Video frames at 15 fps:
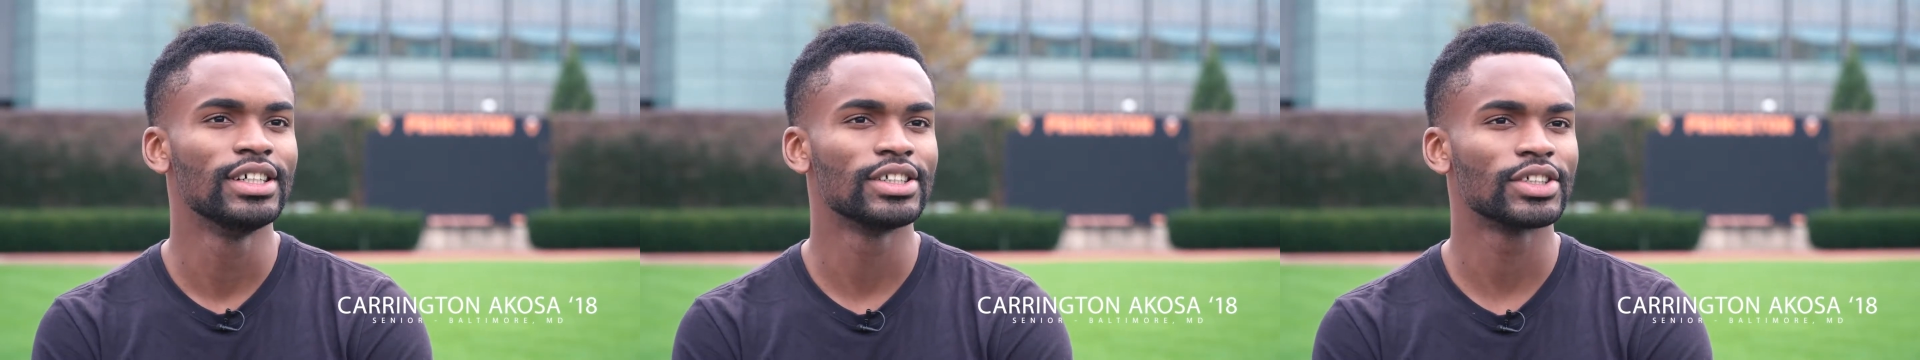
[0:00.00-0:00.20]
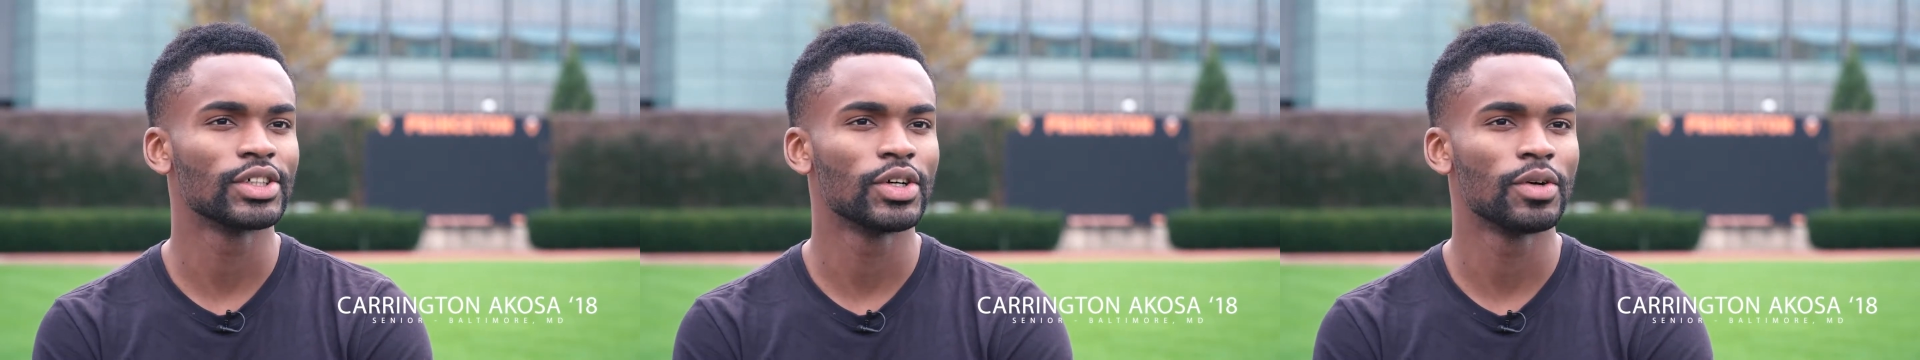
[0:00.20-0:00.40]

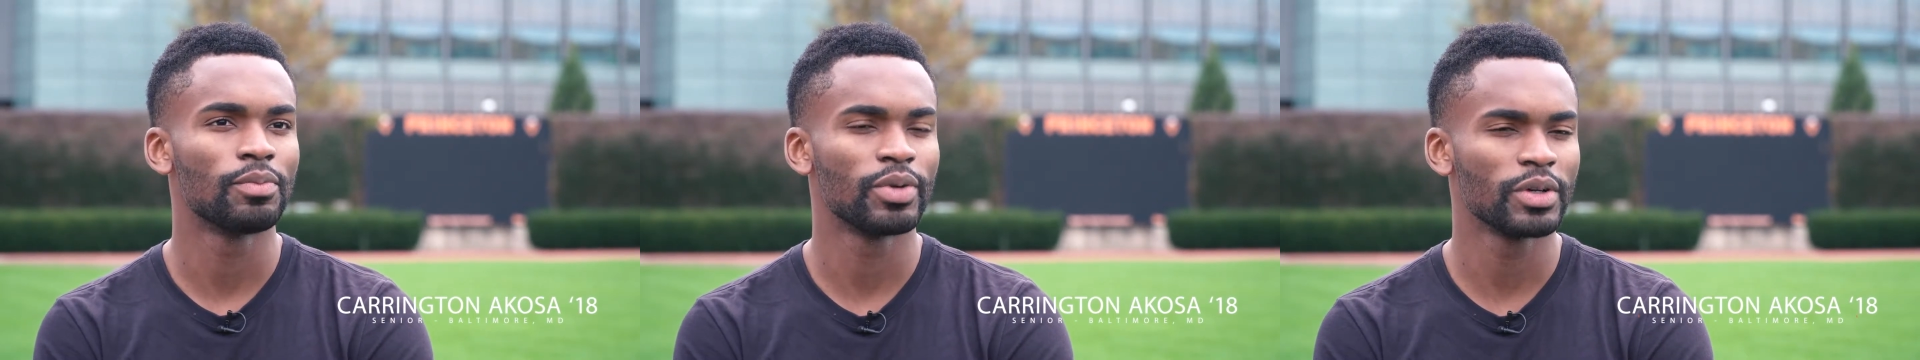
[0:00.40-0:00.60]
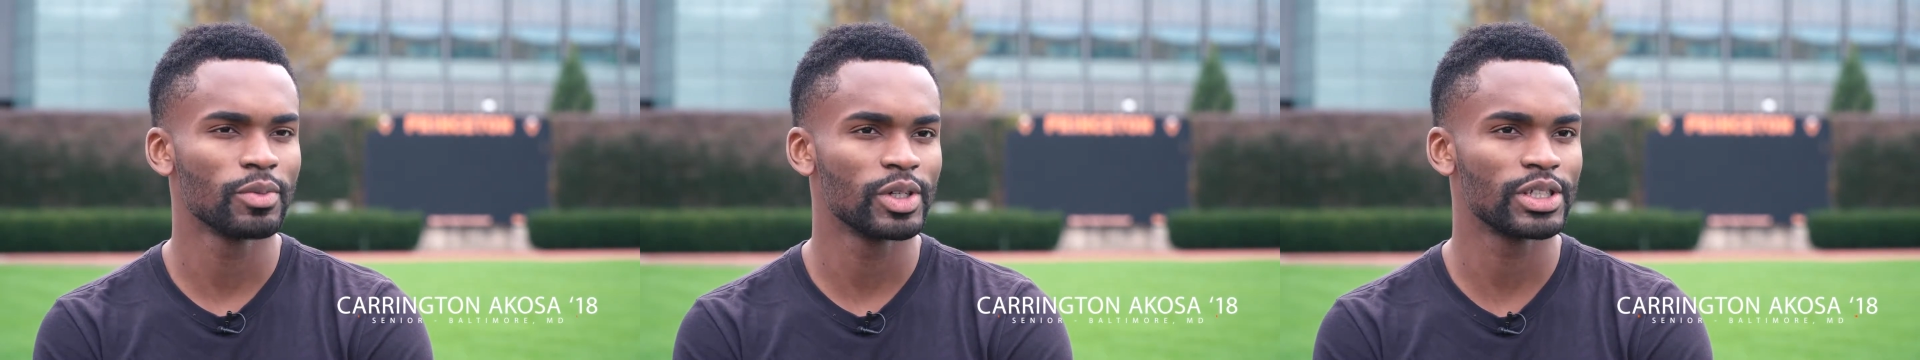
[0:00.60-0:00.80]
So
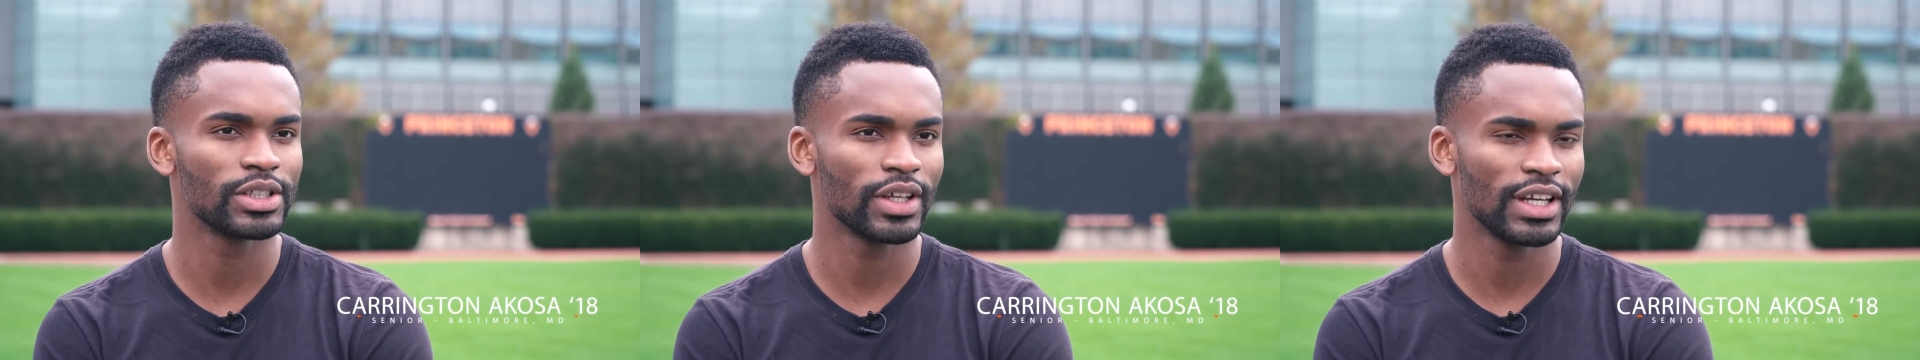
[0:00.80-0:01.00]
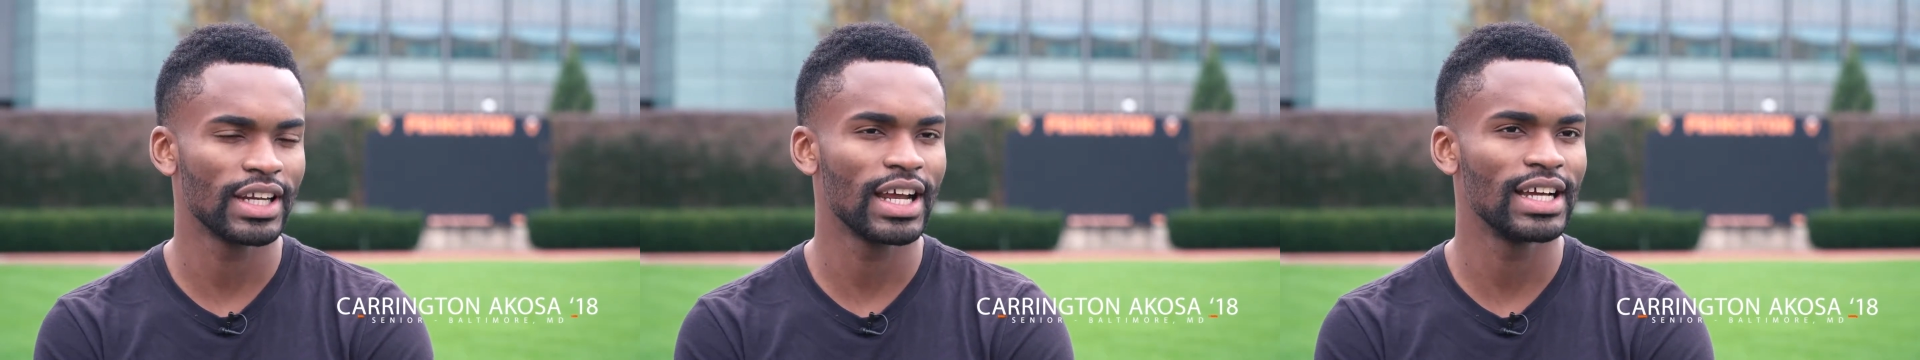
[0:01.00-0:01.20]
pretty much
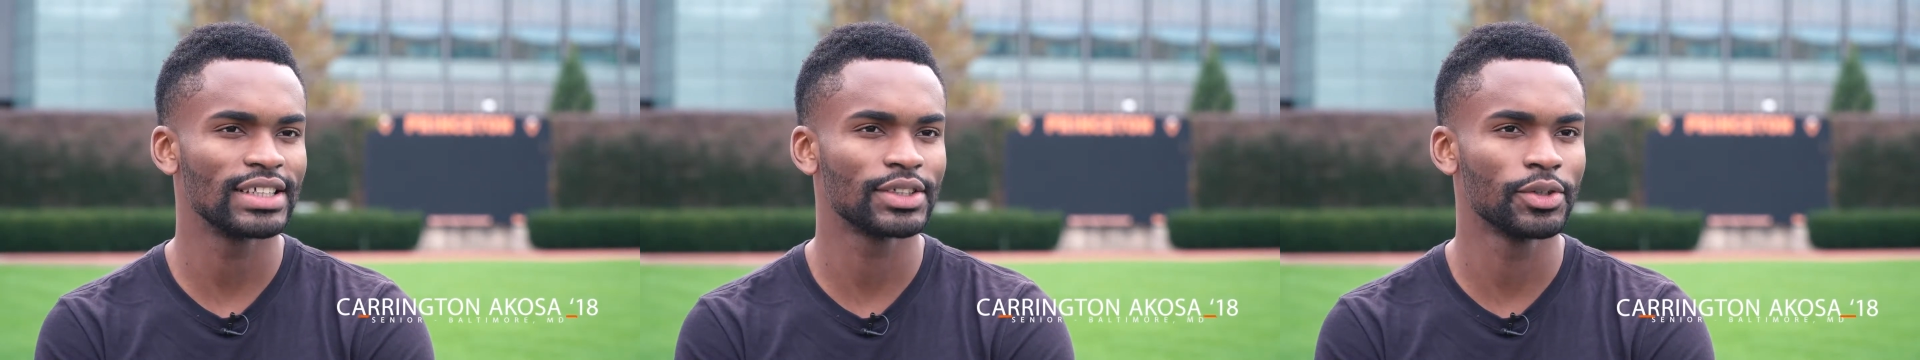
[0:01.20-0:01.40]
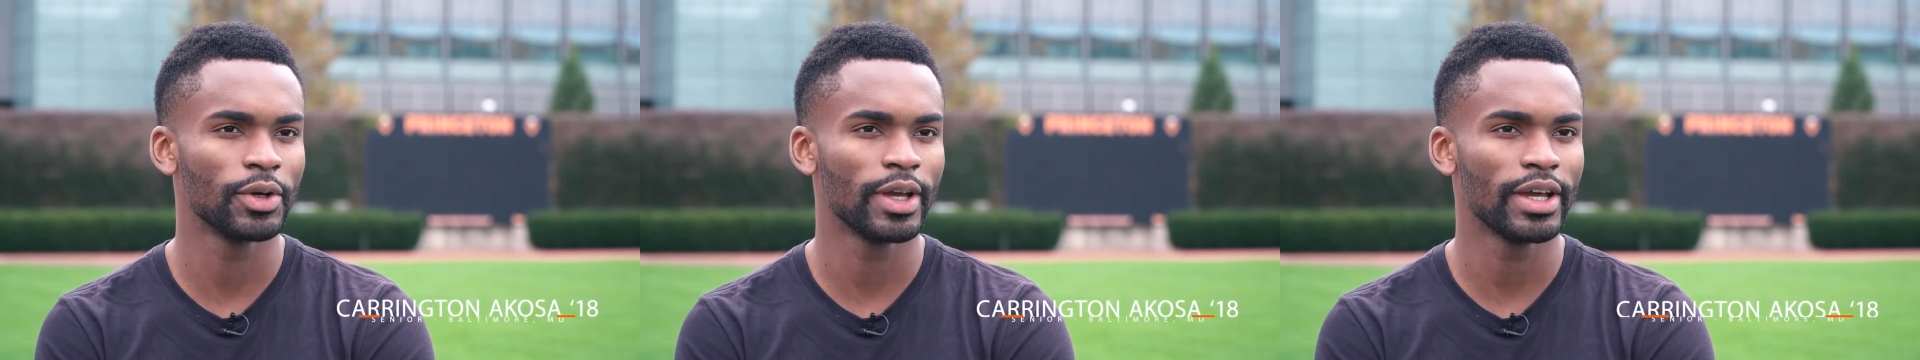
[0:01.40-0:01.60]
started high
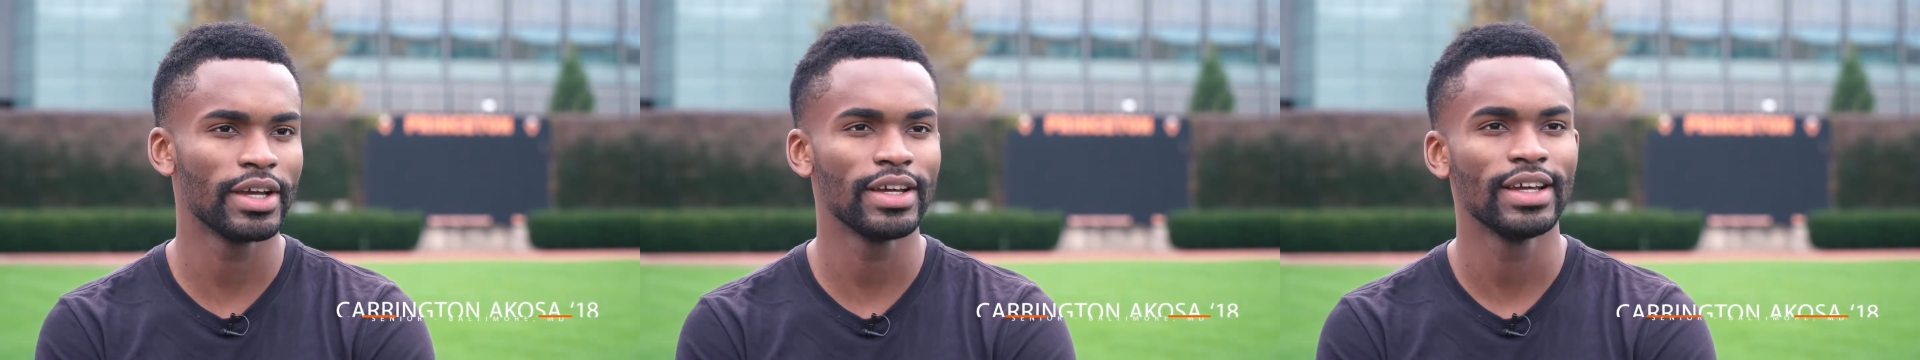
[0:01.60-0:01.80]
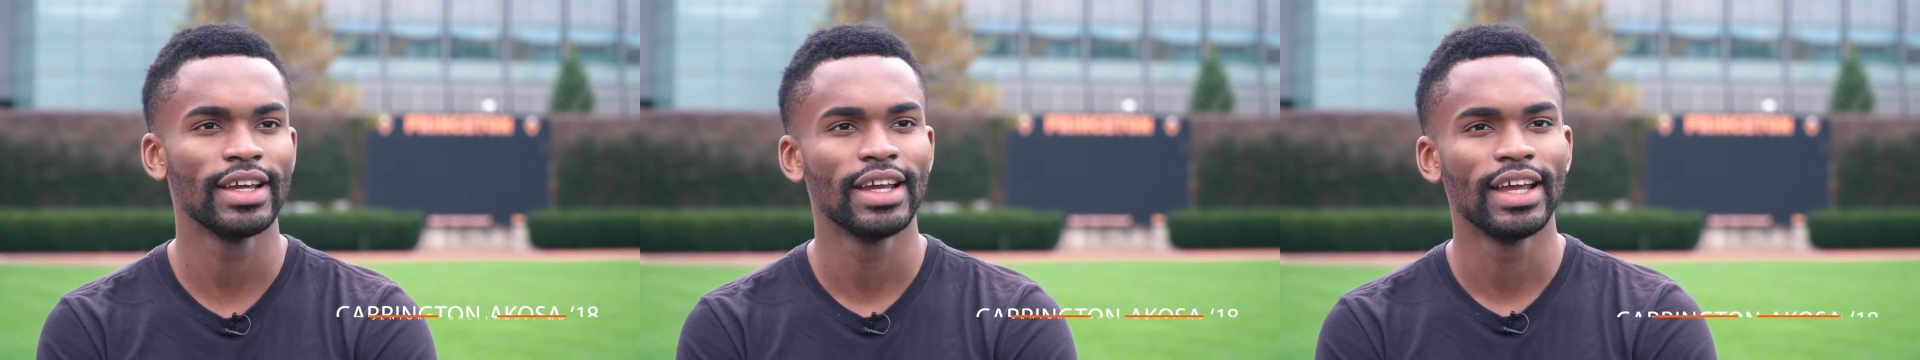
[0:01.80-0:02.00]
school here.